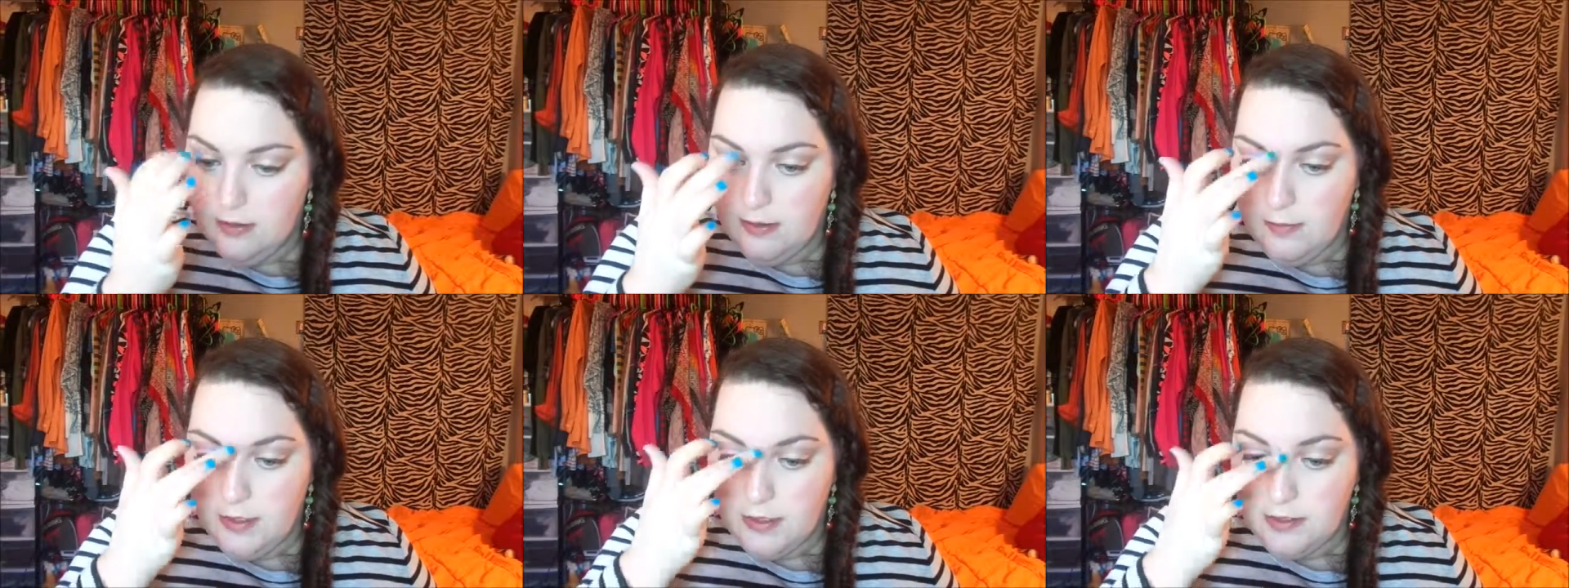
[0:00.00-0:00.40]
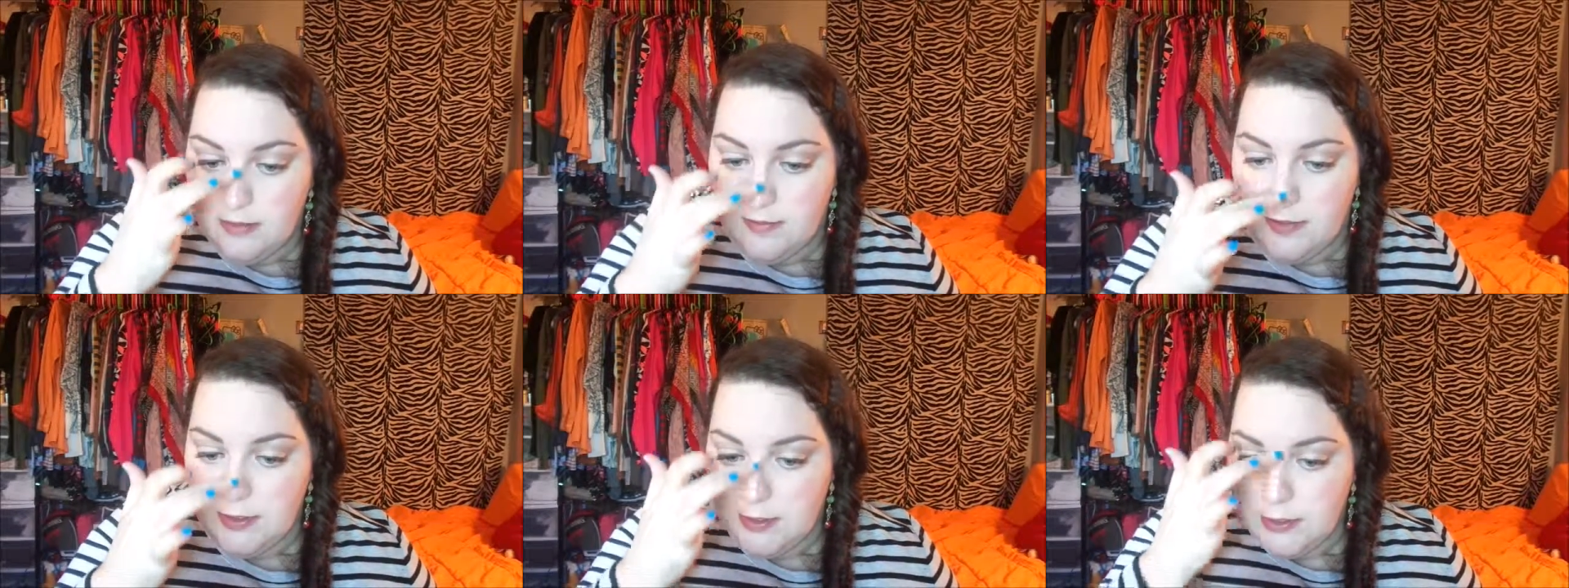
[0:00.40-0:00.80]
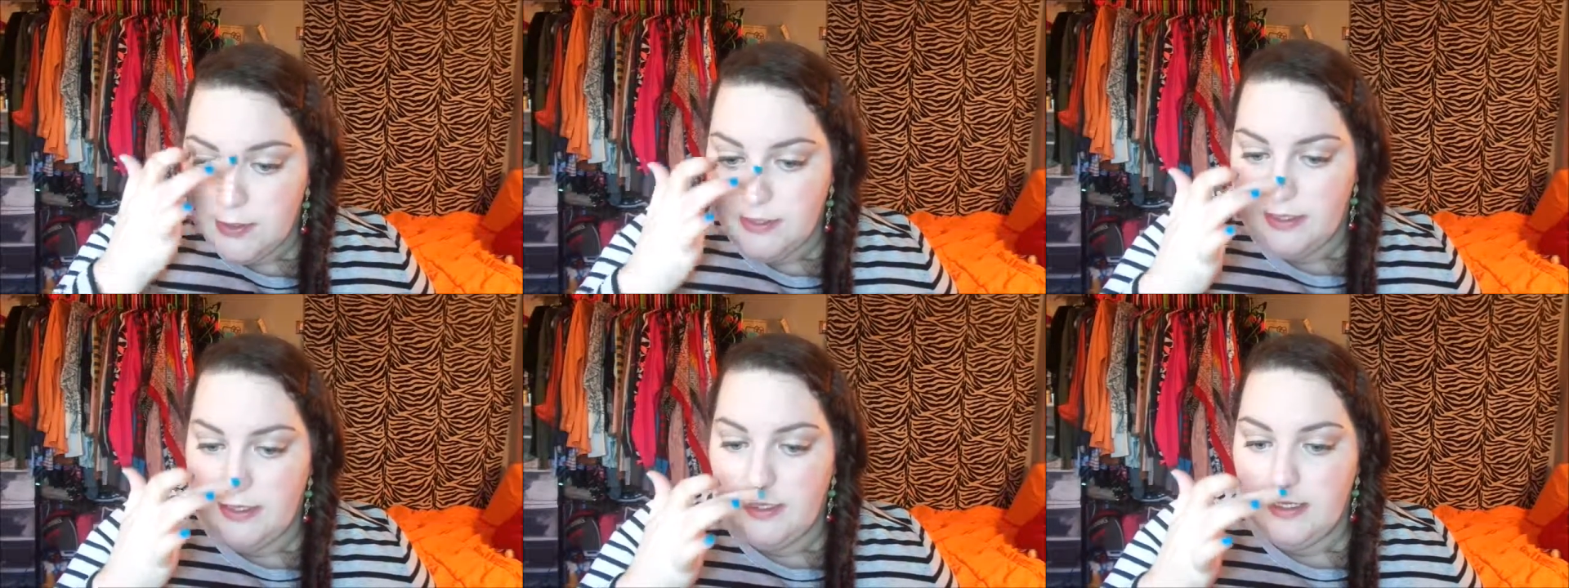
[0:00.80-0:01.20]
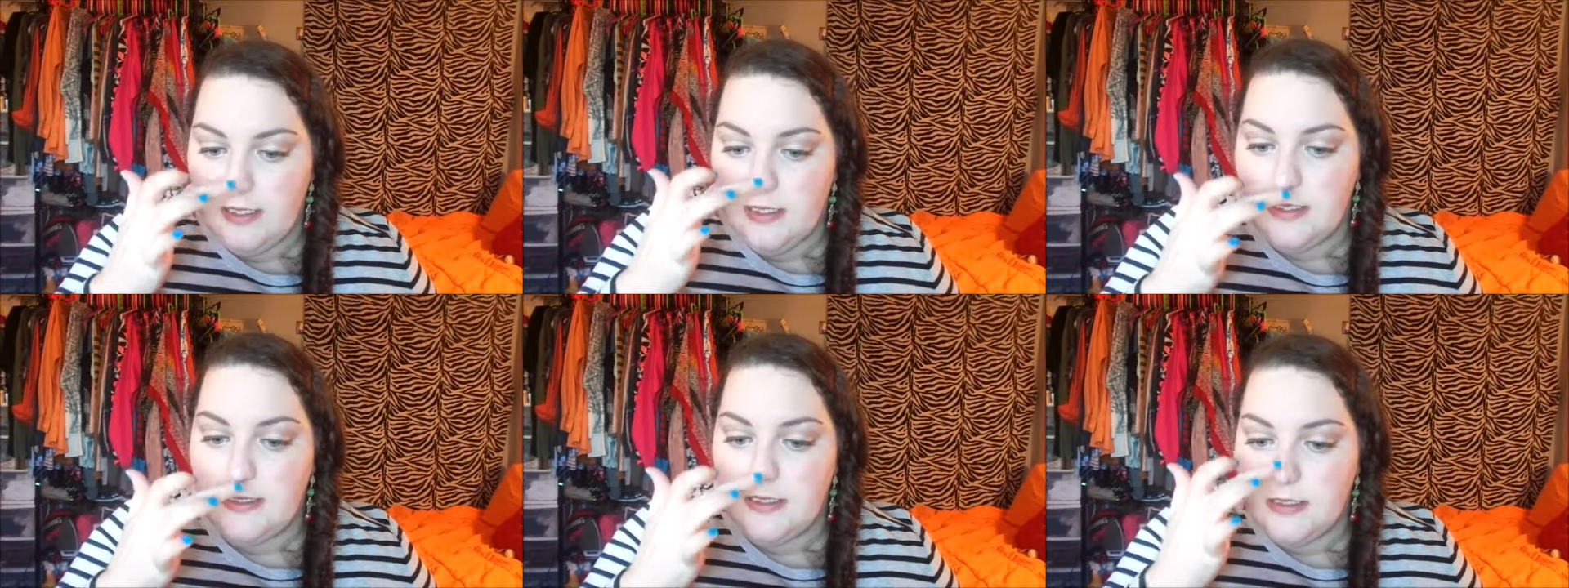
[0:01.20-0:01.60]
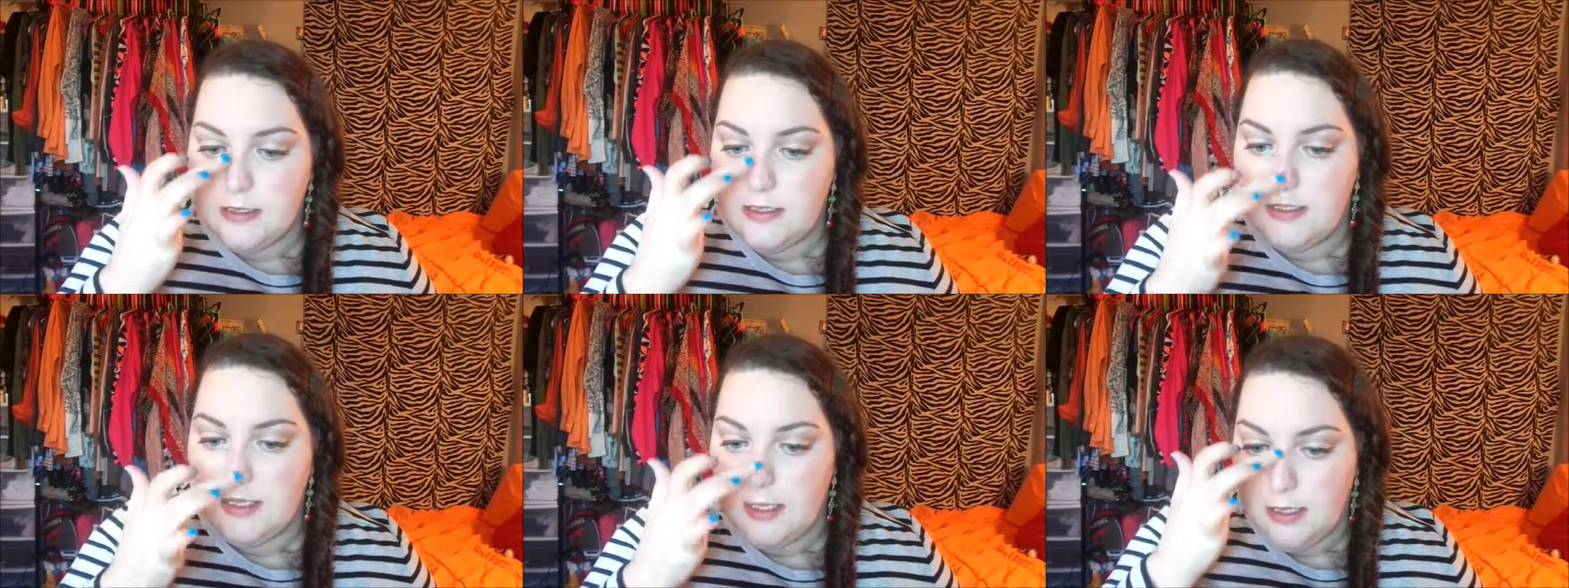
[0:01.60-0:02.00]
Make some sun-kissed
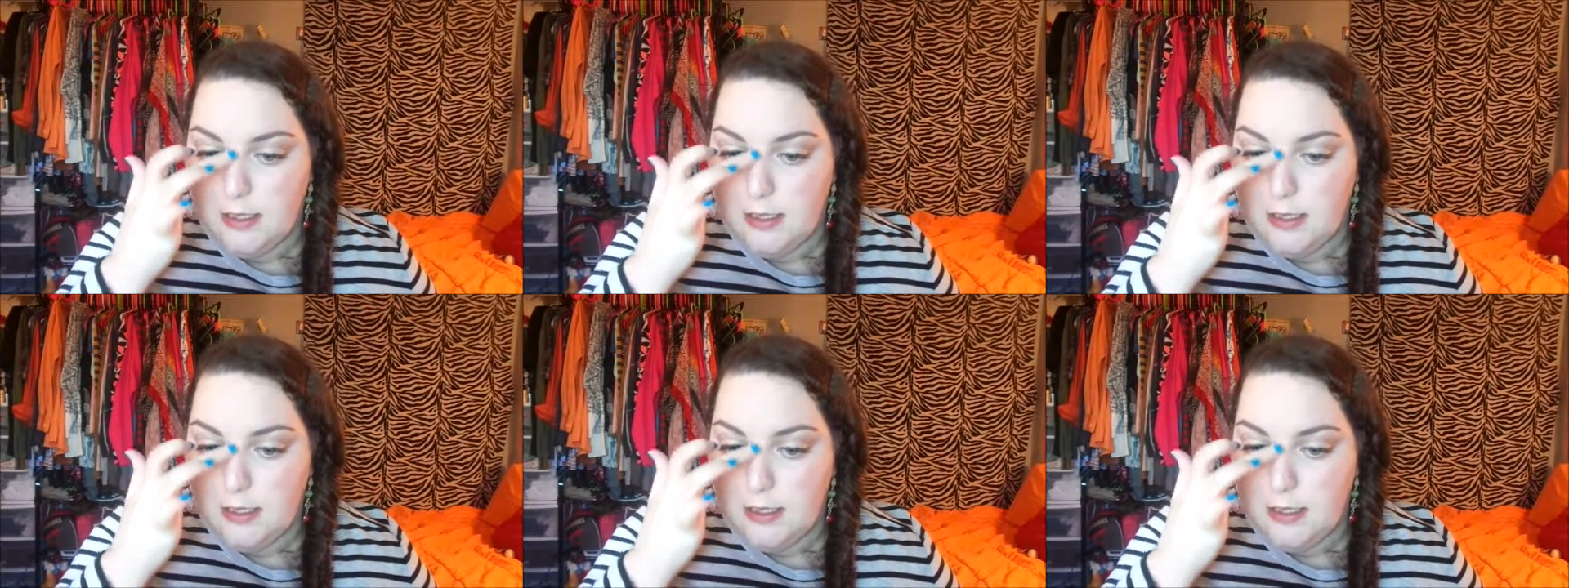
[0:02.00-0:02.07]
skin.